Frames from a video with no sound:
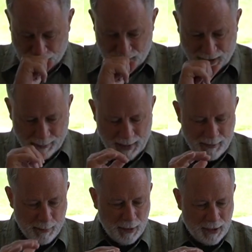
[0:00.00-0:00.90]

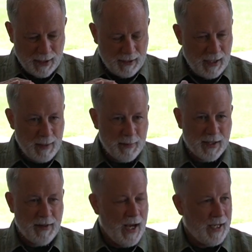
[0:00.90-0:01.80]
sometimes building teams
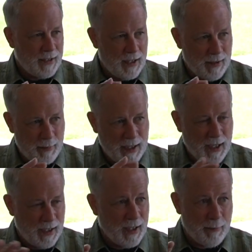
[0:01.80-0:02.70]
and that can
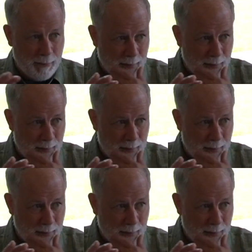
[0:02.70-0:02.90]
begin to